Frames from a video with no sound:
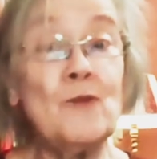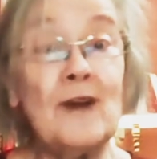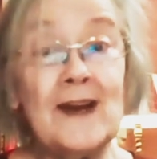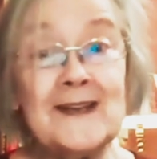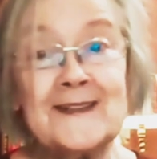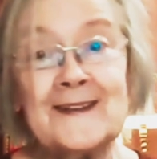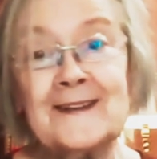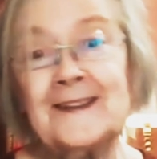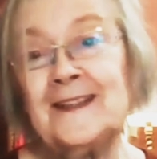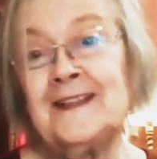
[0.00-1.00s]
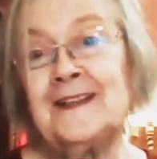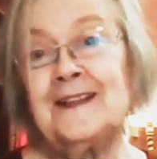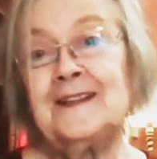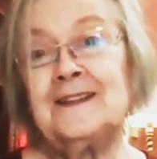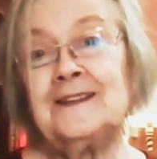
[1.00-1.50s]
writing,
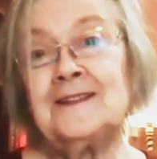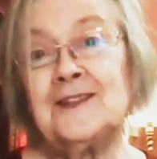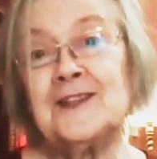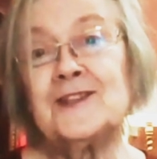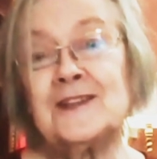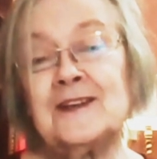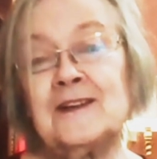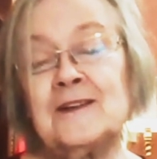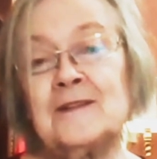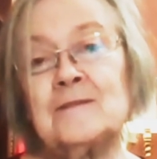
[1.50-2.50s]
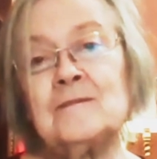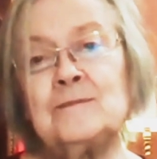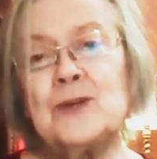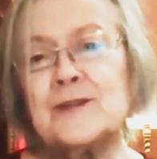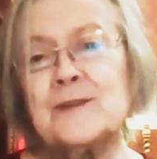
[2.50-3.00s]
and just
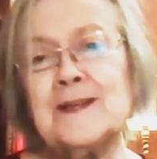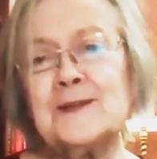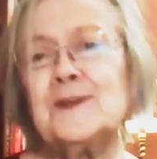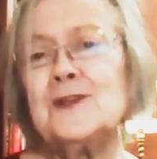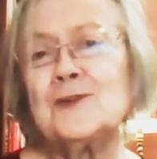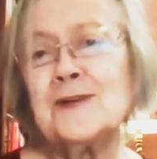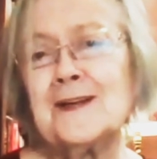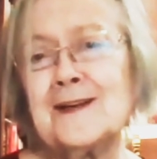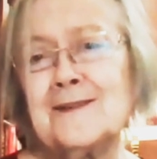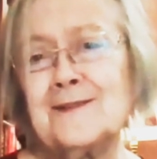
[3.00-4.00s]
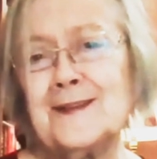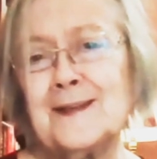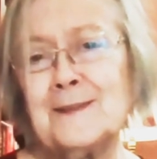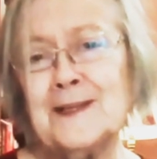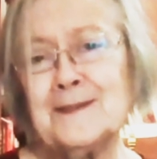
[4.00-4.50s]
possibly to enjoy life a little
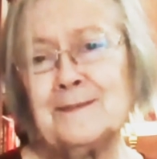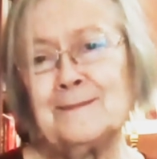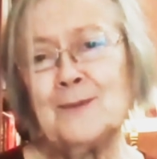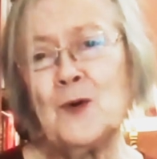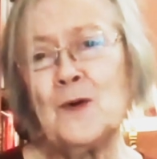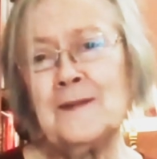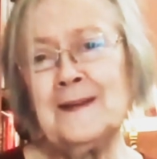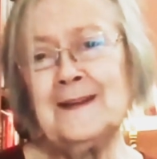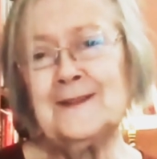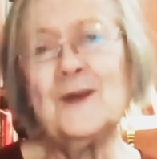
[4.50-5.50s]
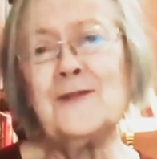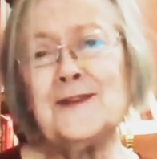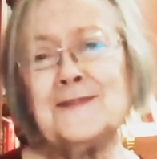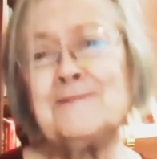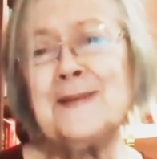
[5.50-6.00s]
bit more. Not that
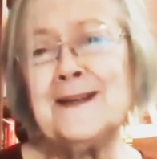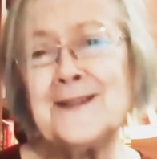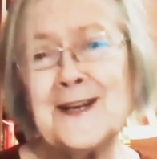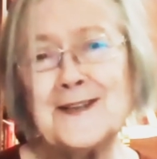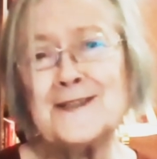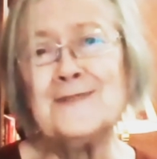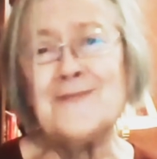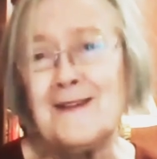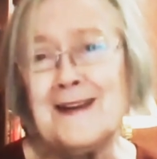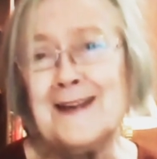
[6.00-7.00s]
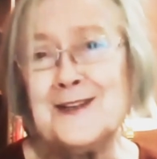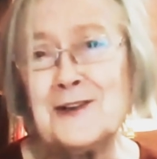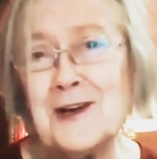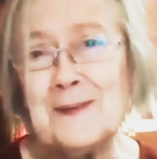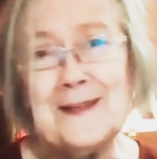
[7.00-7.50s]
being a judge isn't very
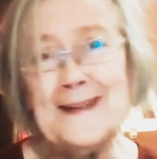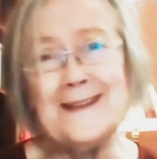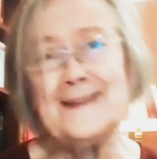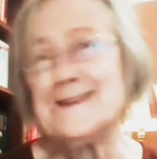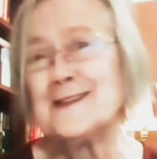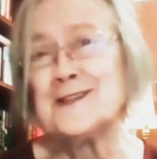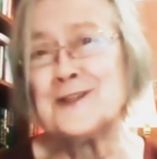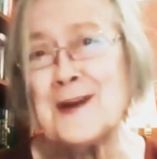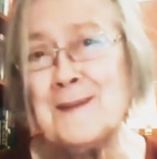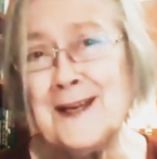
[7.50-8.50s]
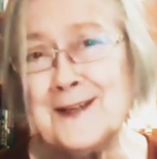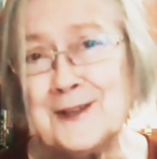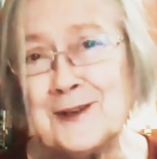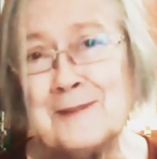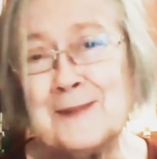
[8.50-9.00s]
enjoyable, it is extremely
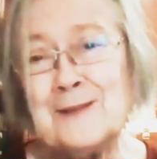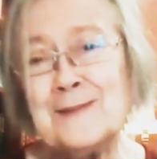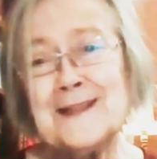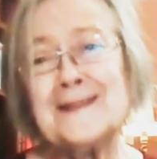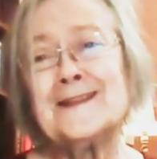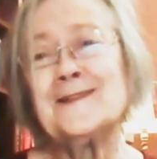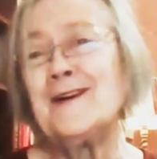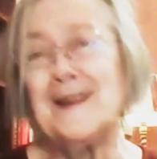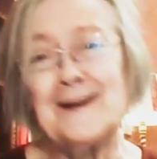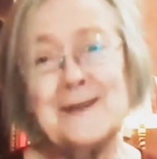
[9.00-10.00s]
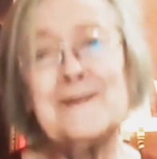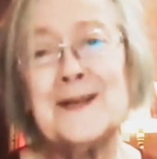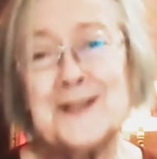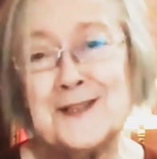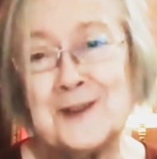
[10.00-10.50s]
enjoyable, but it is a very high
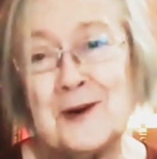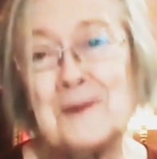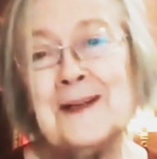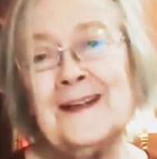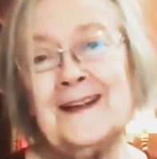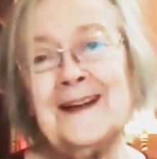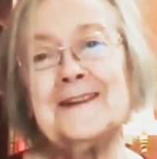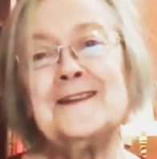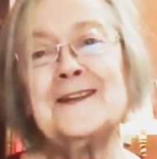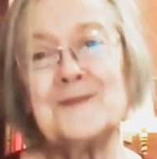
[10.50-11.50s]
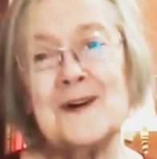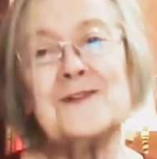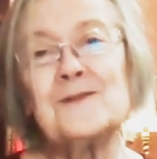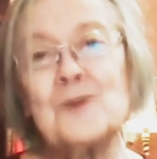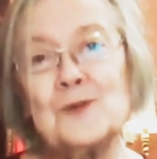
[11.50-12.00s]
pressure job and it is
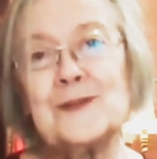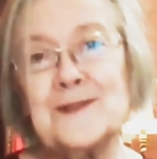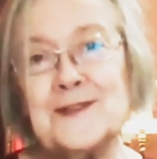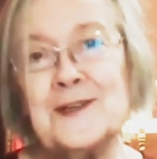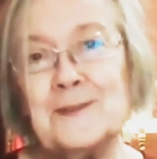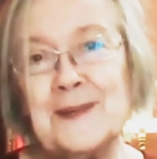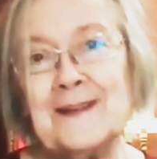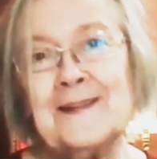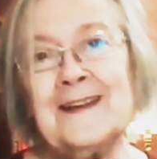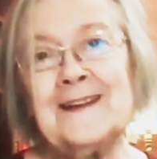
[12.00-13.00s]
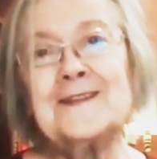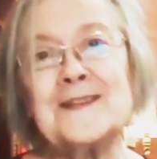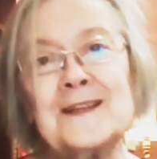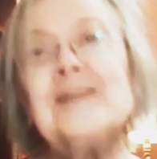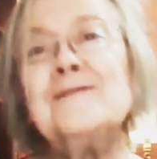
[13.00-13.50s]
rather law consuming. It
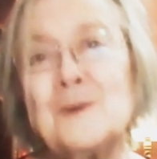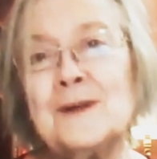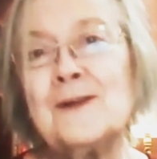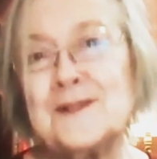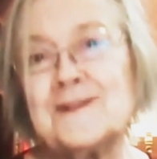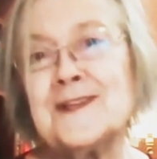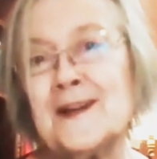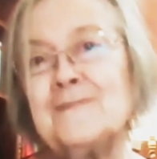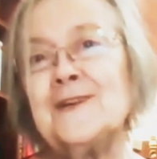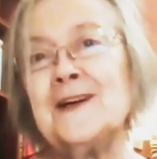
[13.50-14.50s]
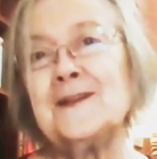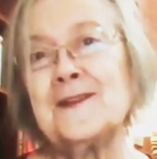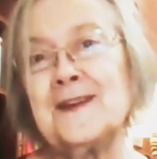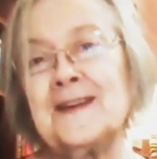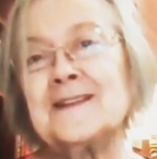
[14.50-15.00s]
doesn't leave you a lot of time for other
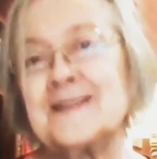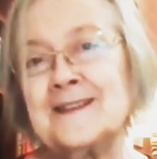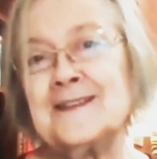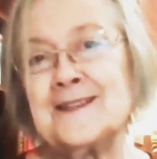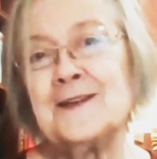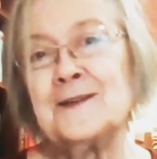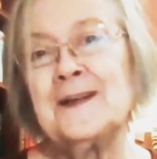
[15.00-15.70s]
things. And so